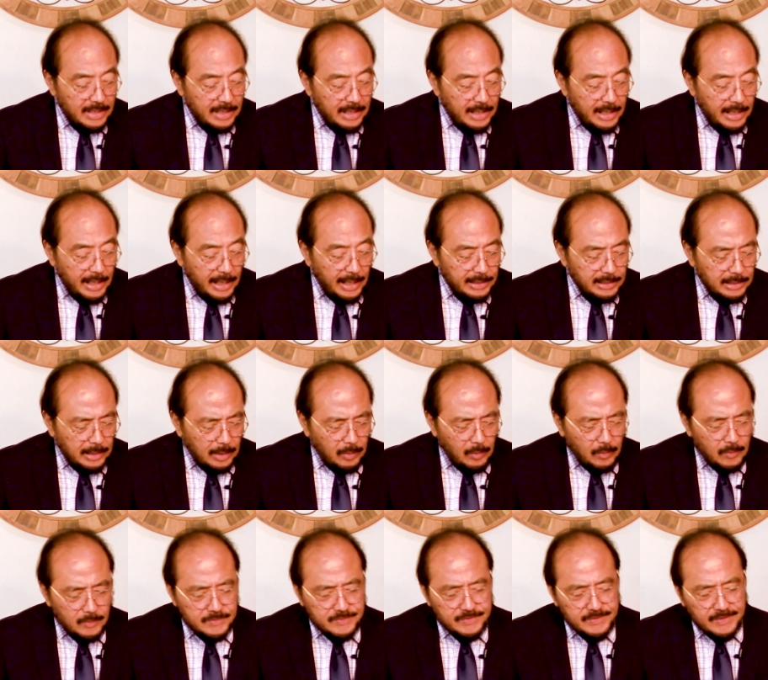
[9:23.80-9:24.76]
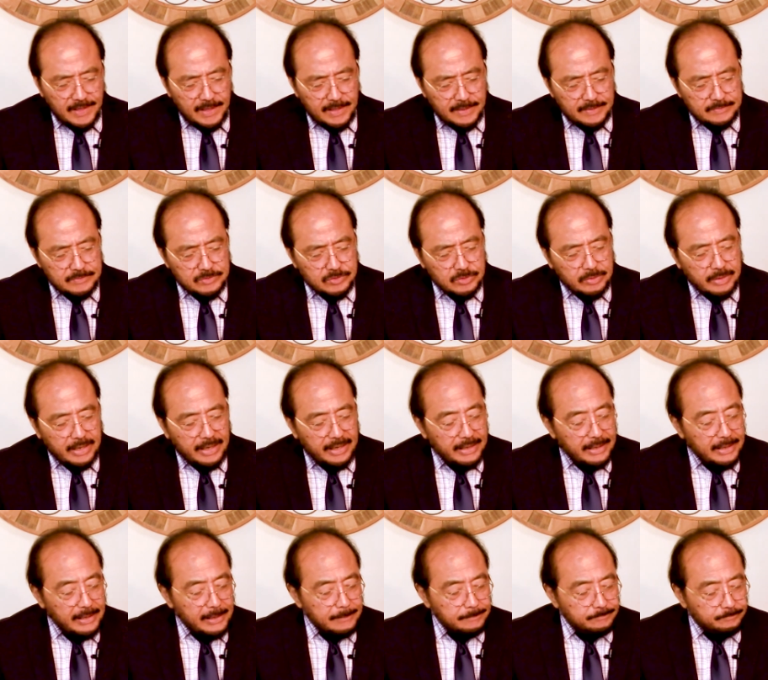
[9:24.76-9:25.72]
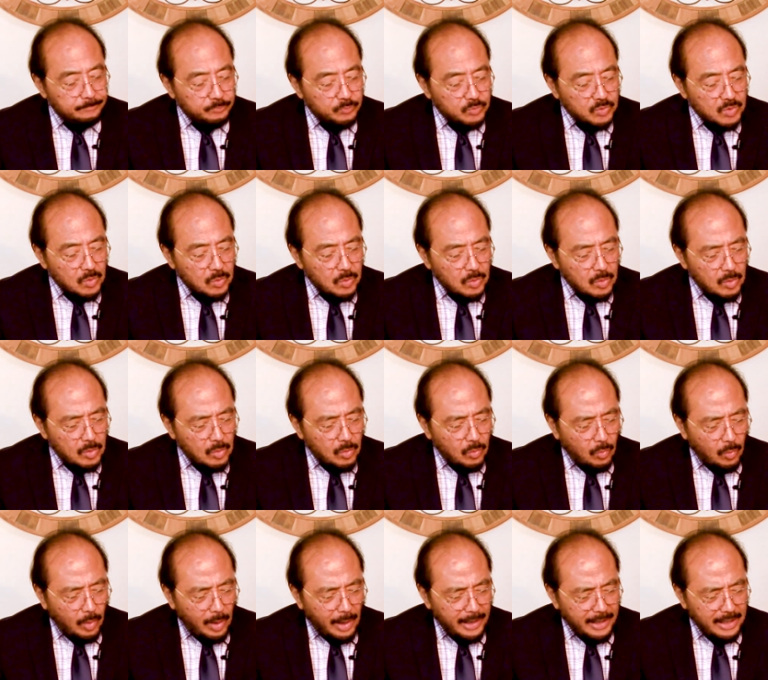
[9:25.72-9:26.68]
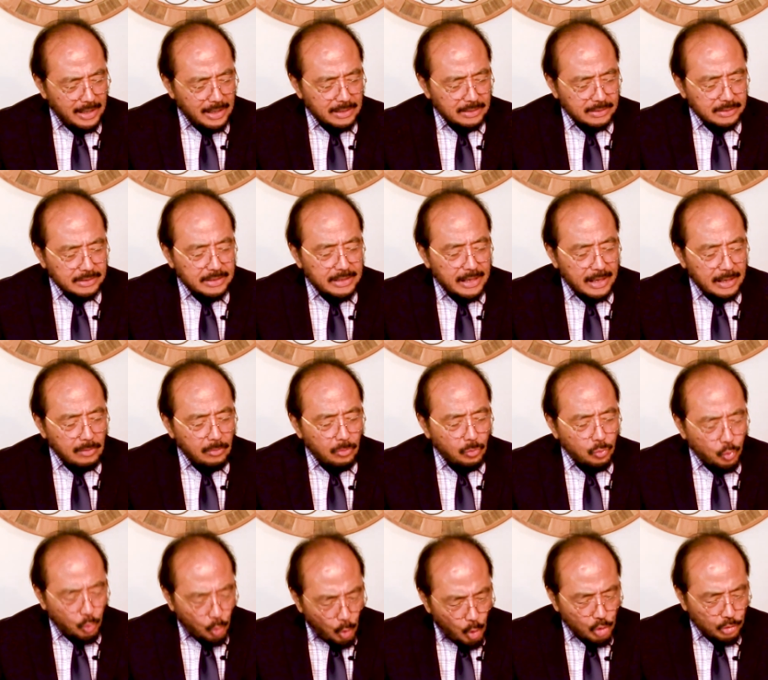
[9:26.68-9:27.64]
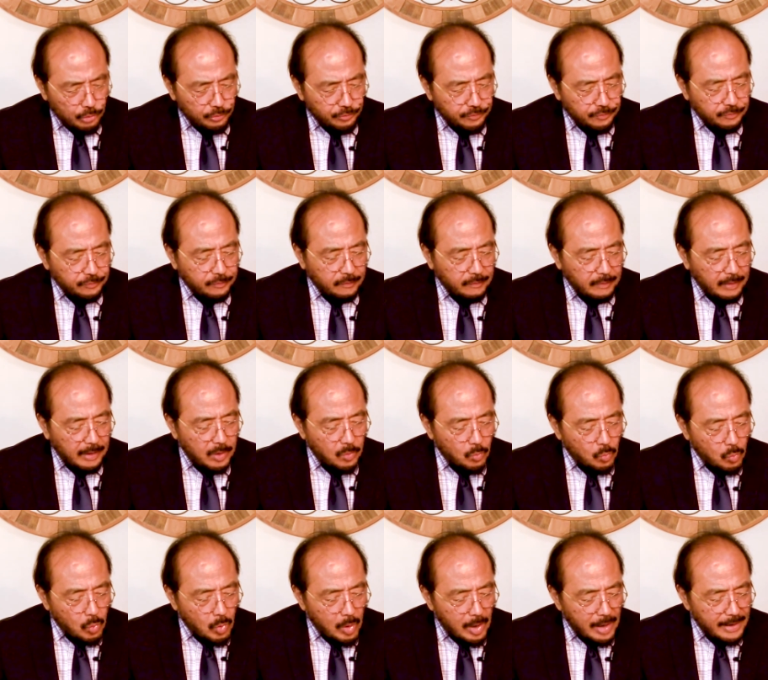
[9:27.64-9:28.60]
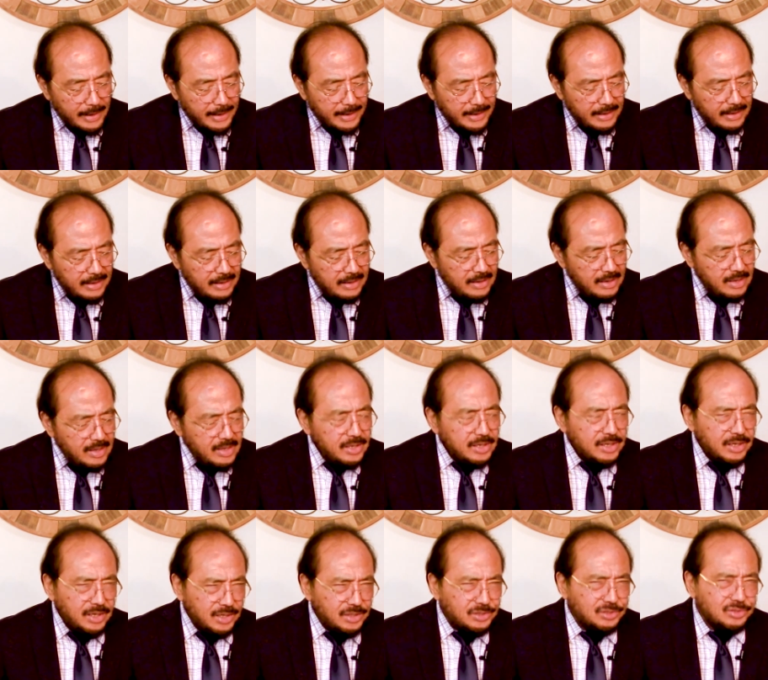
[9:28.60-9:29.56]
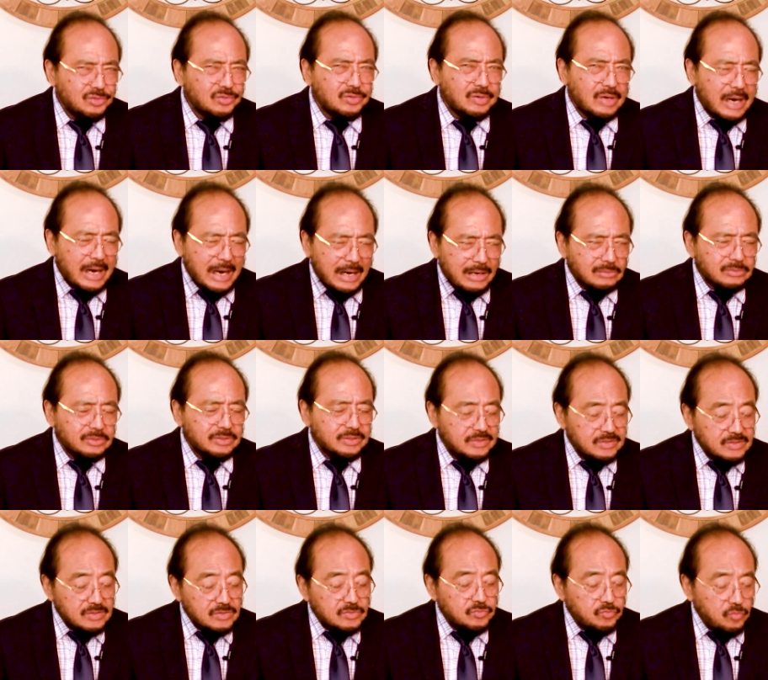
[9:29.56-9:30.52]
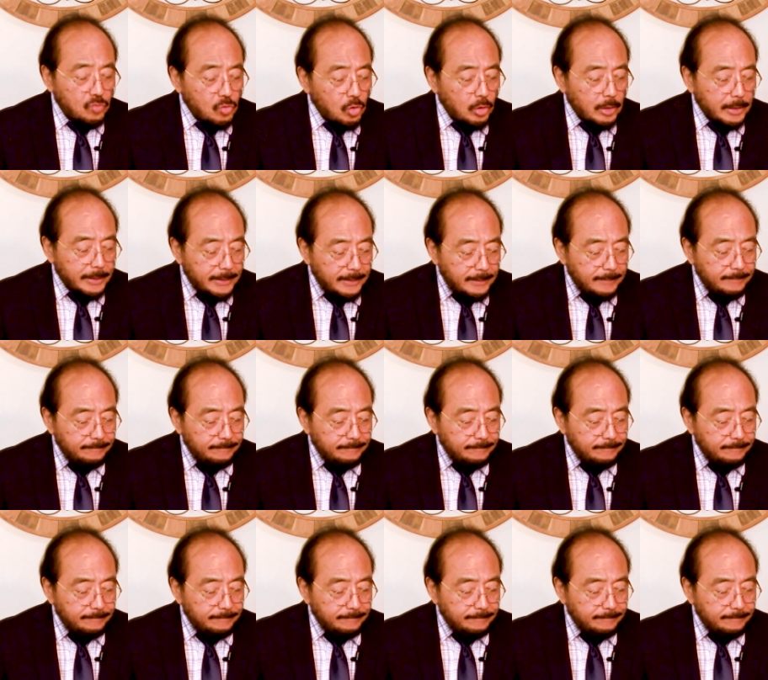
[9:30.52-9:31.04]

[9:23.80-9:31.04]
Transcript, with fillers: And the Lord said unto Cain, Why art thou wroth, and why is your countenance fallen?